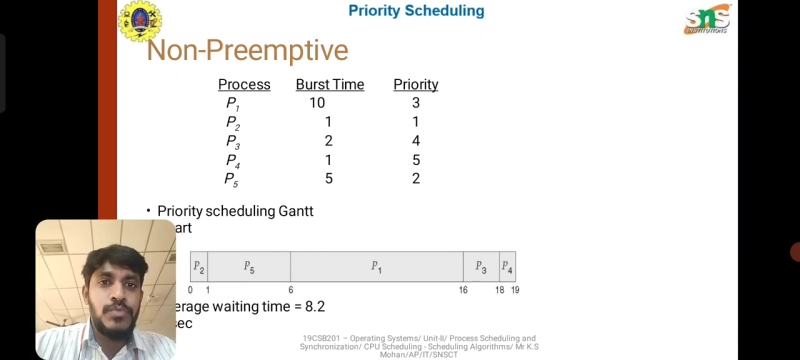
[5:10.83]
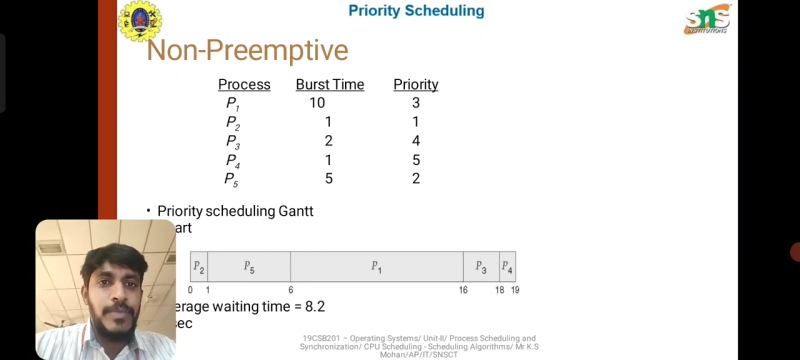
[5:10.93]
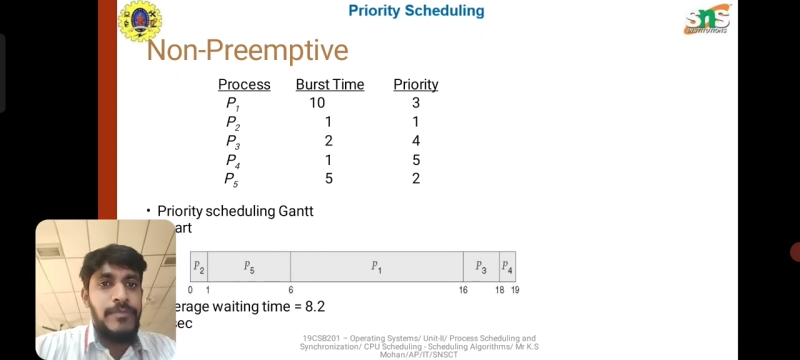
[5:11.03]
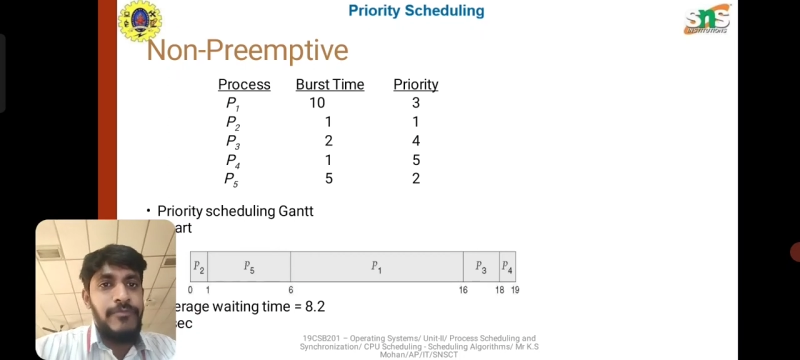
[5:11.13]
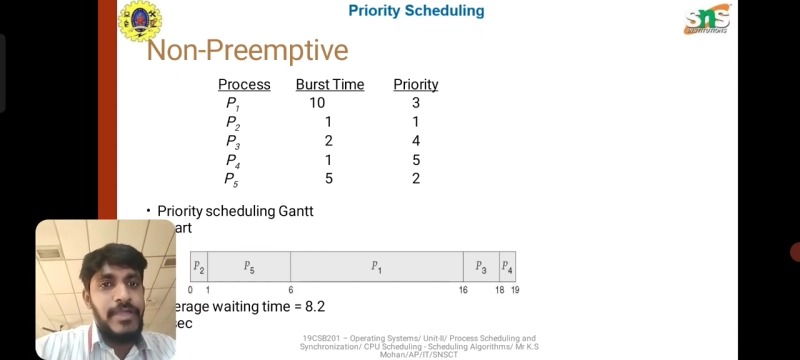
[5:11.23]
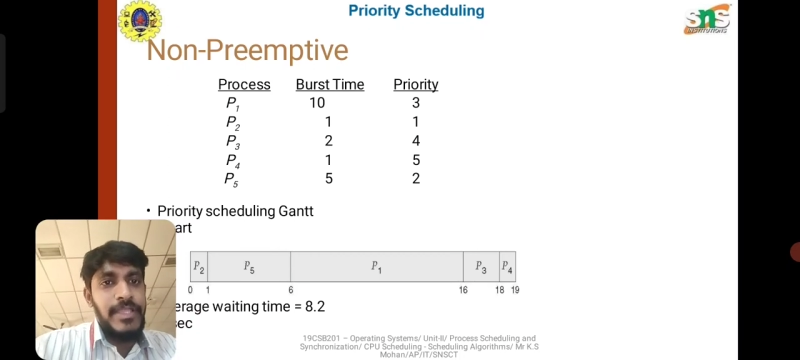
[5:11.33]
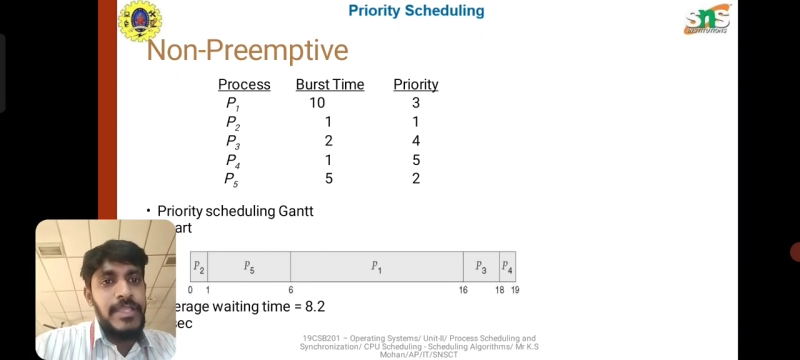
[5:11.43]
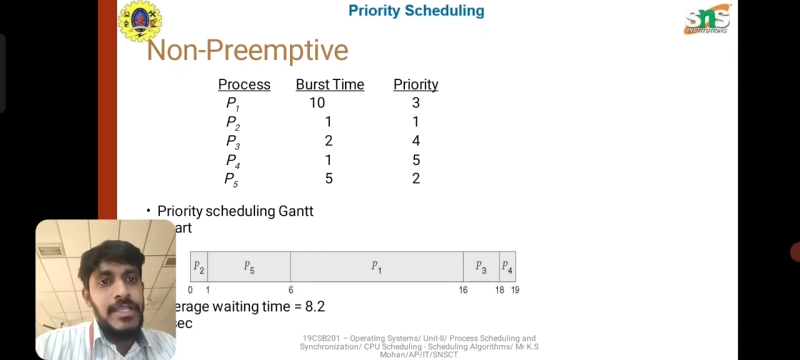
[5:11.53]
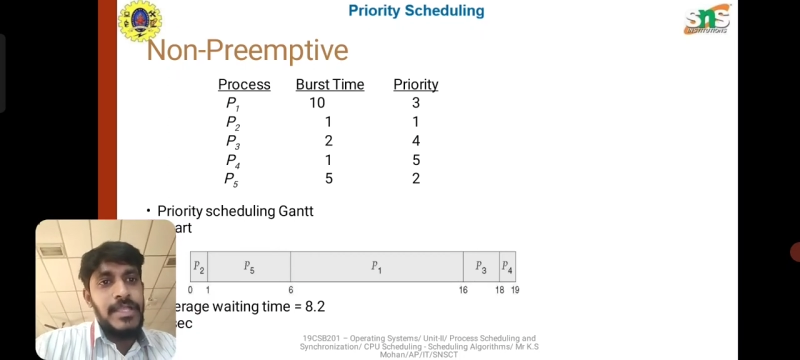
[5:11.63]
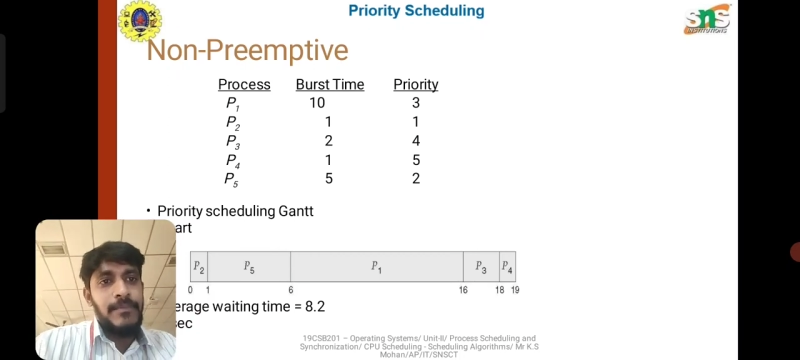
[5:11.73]
P5,
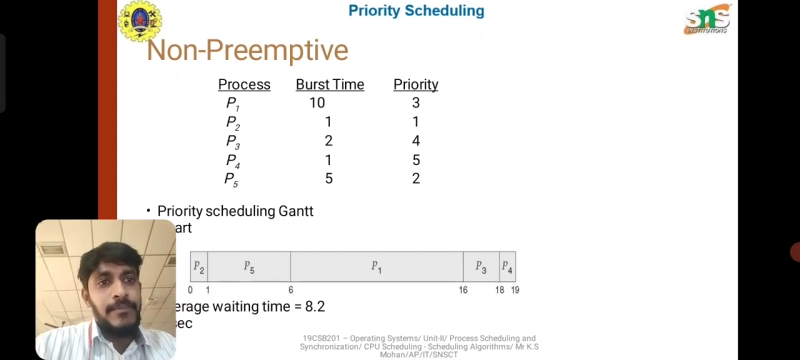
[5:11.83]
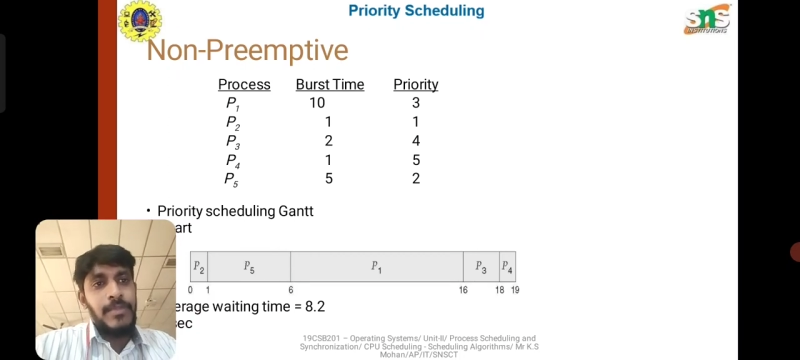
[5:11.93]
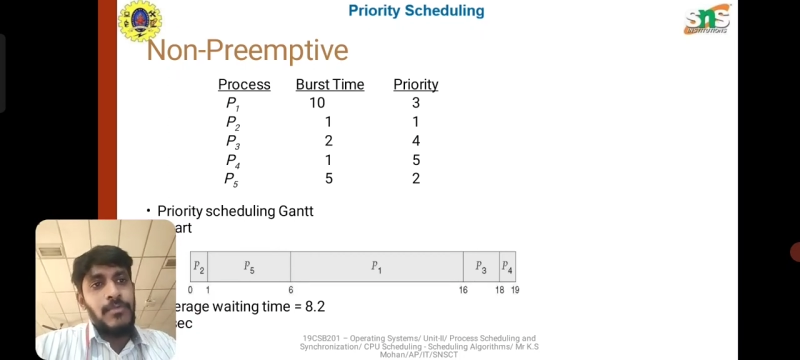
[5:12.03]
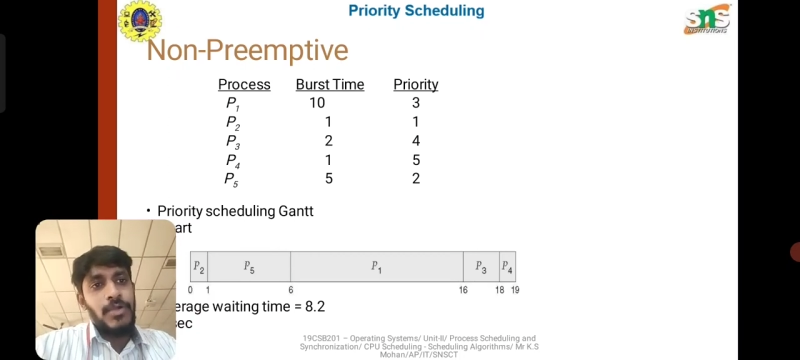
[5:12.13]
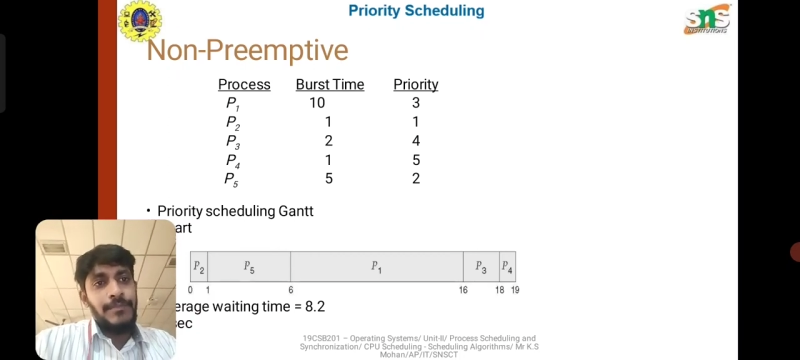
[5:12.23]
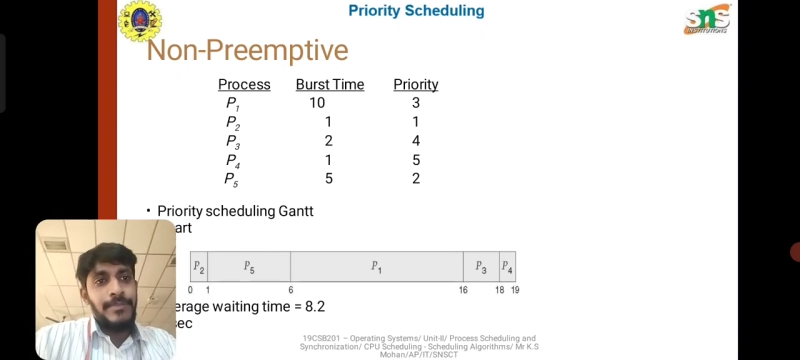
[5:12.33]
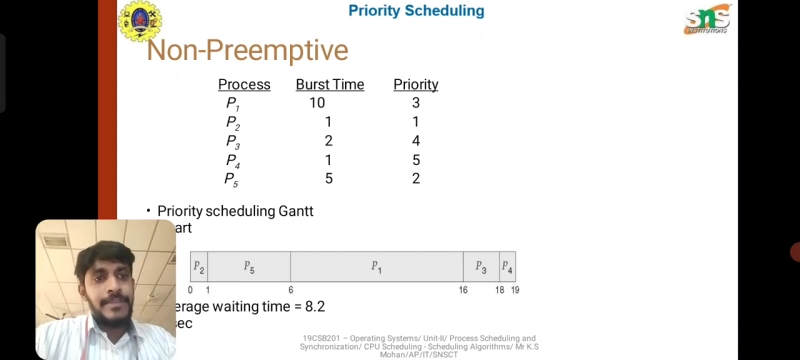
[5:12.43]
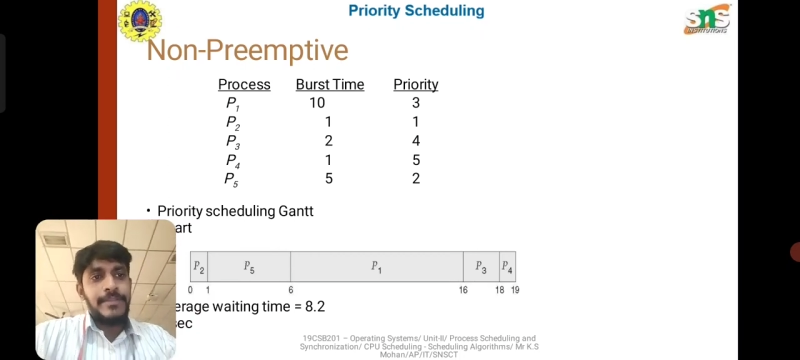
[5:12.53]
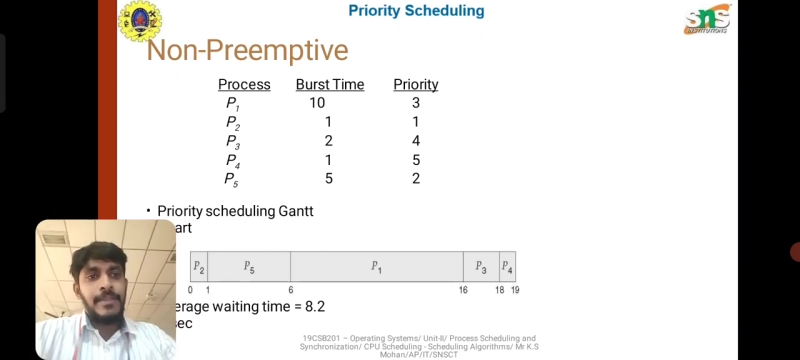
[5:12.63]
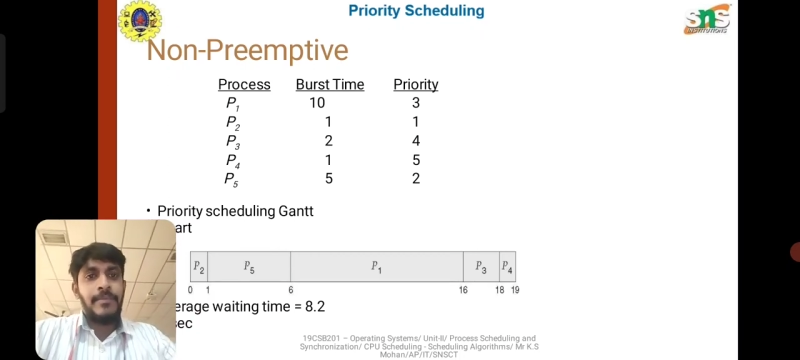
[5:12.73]
P1,
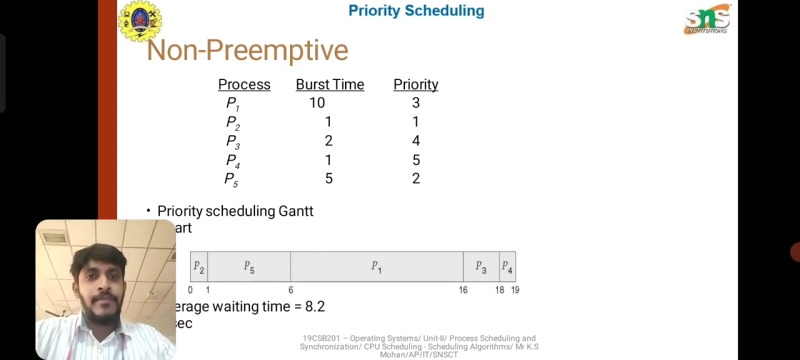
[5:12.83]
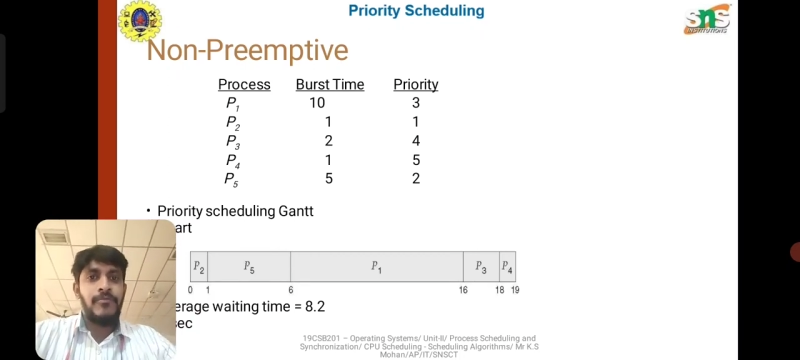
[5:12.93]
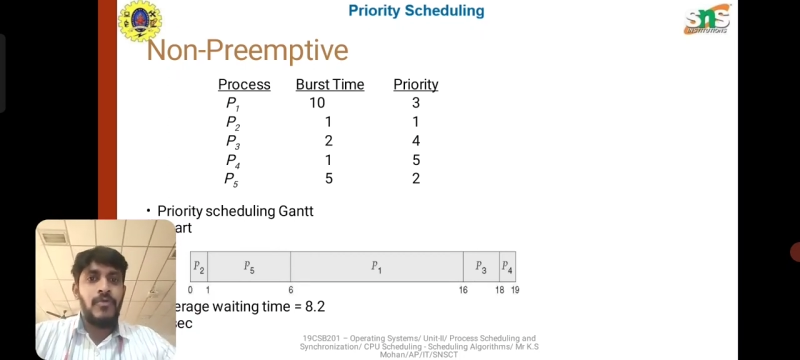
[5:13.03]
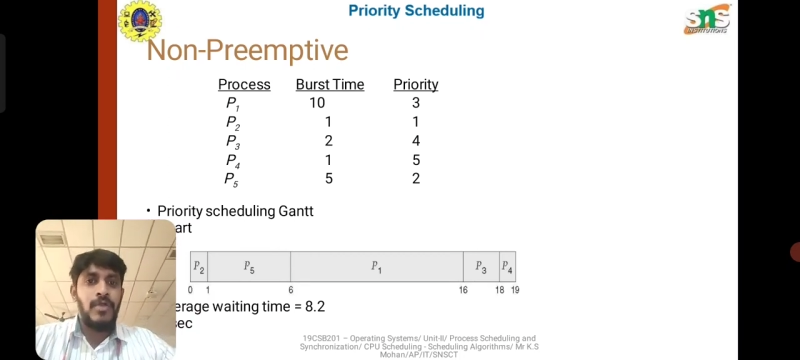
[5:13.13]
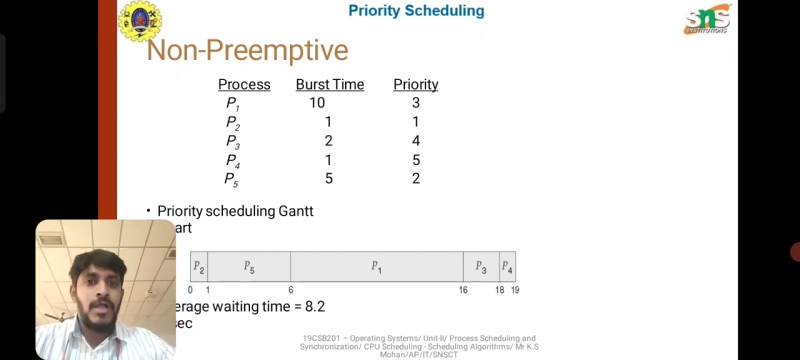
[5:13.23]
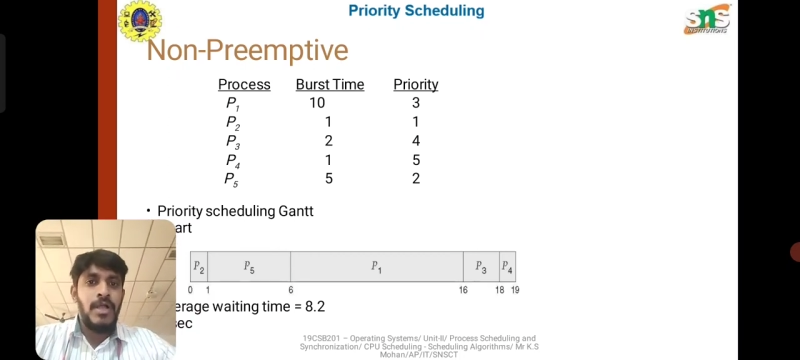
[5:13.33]
P3, P4.